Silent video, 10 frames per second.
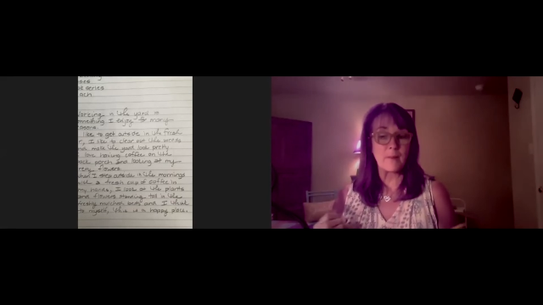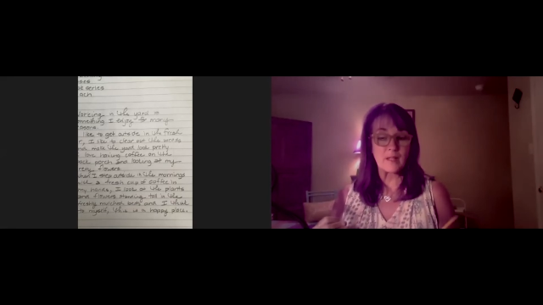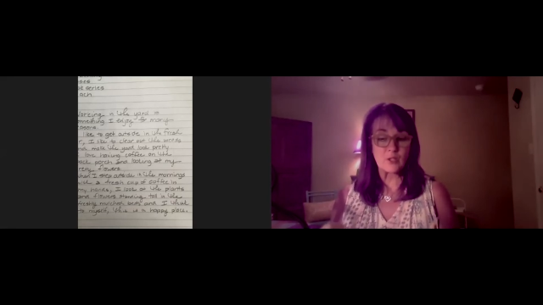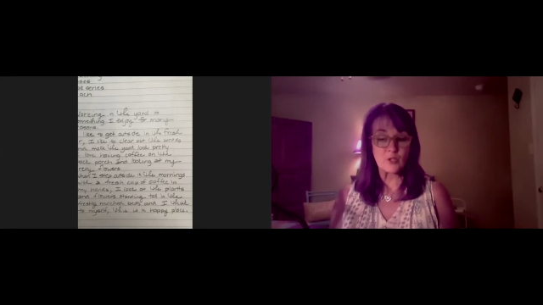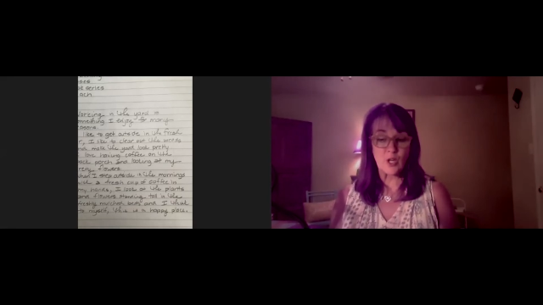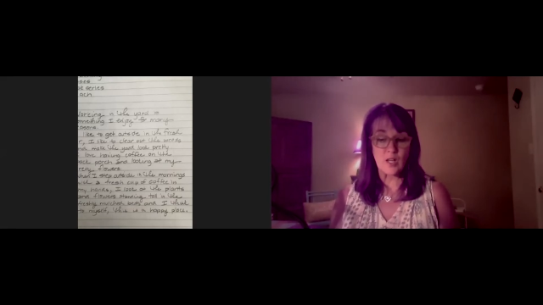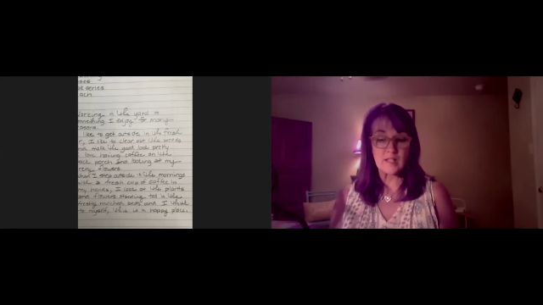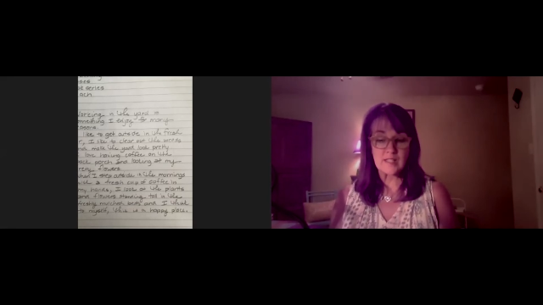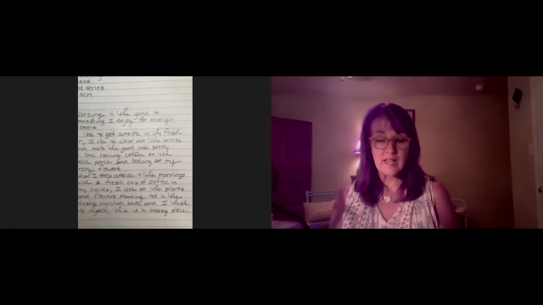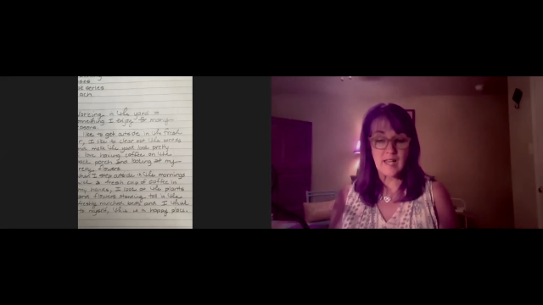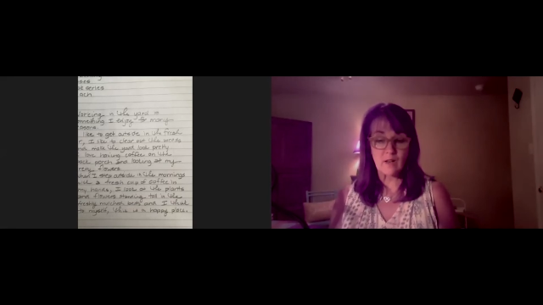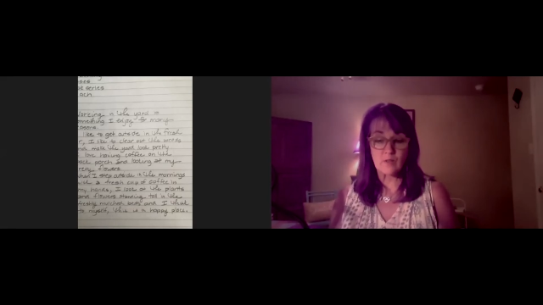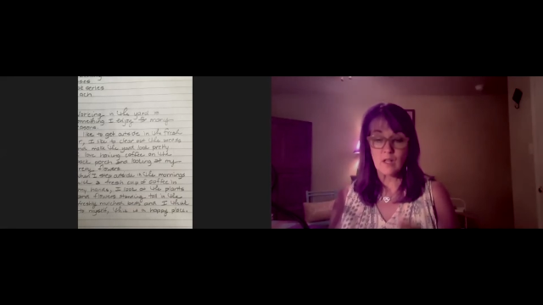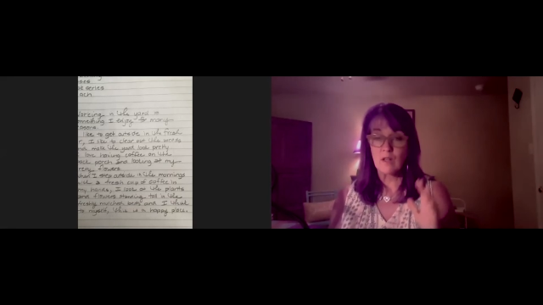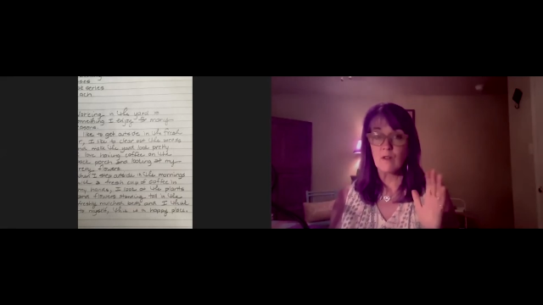by jotting
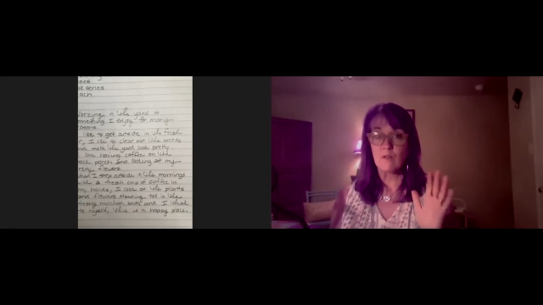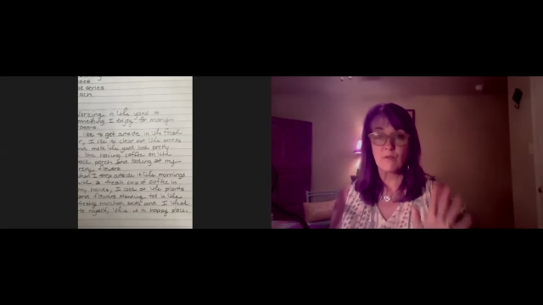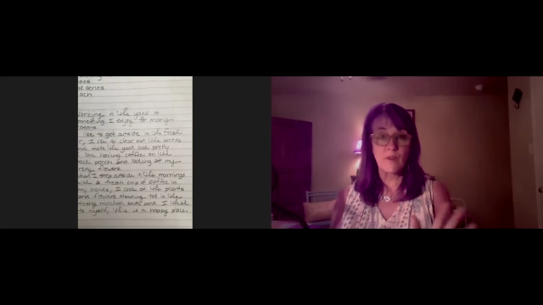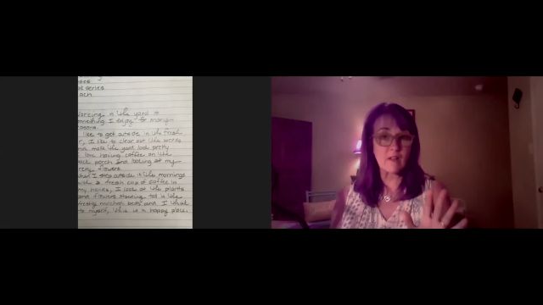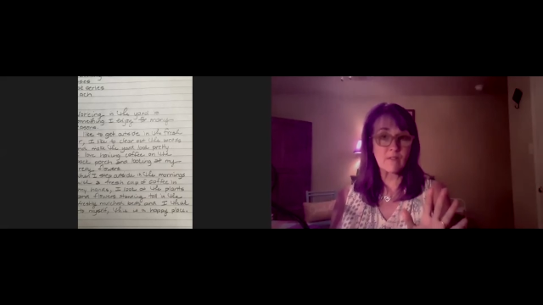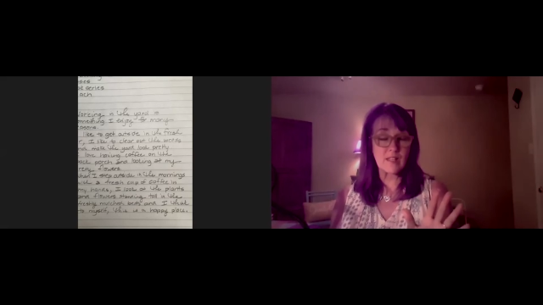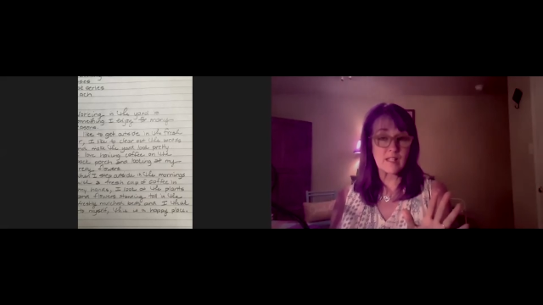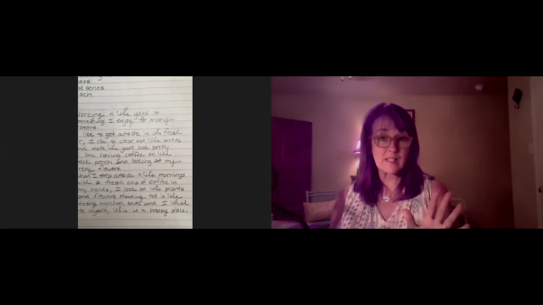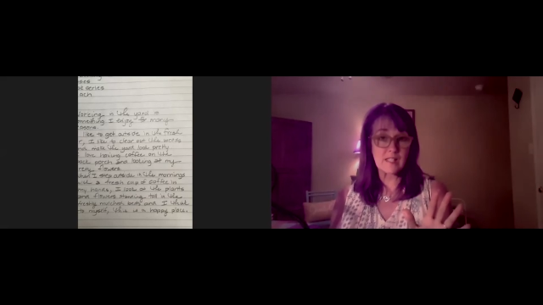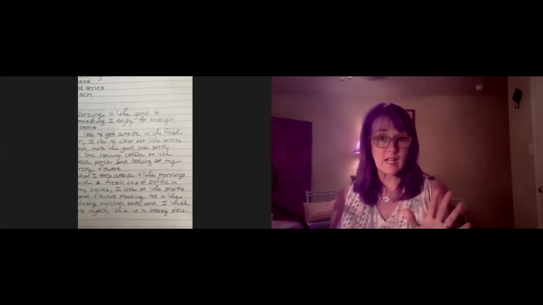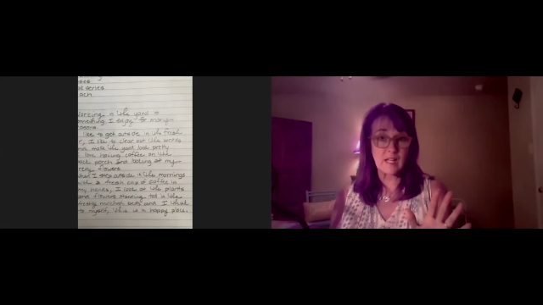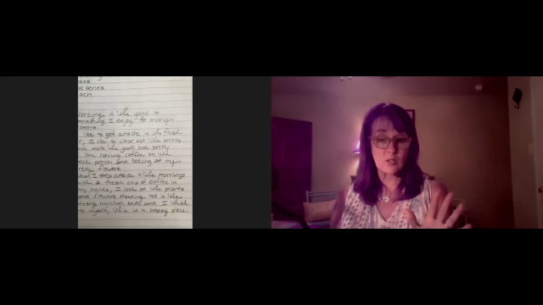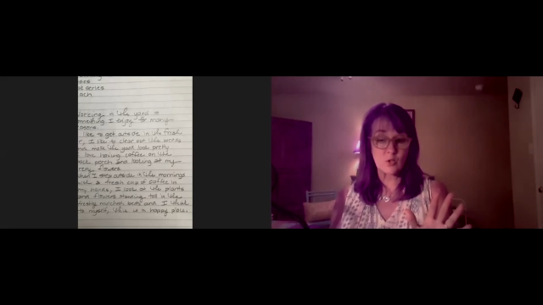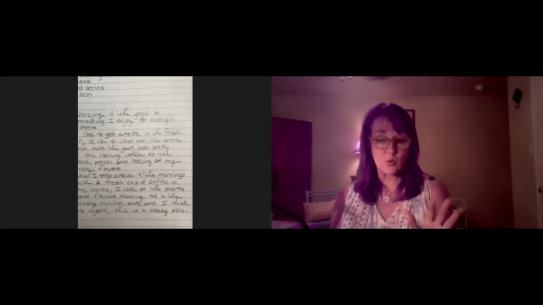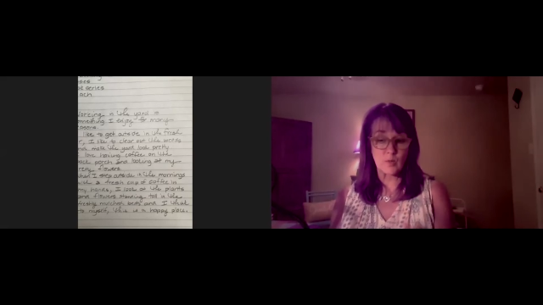down 5 things that I
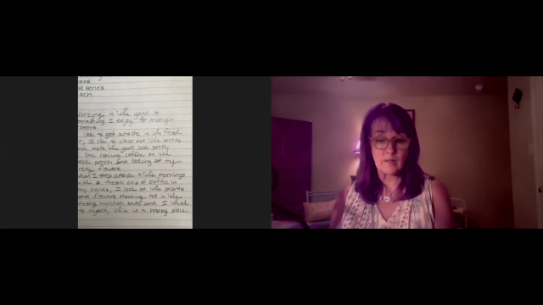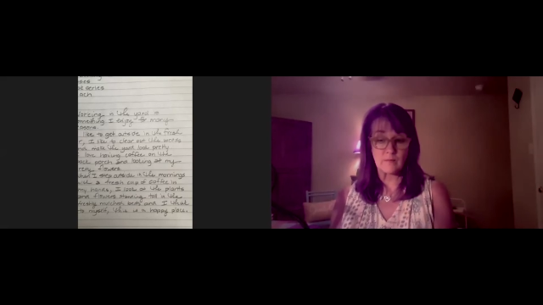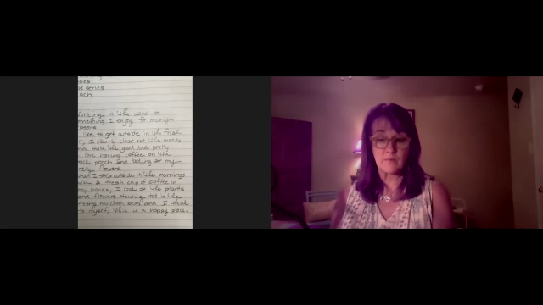enjoy: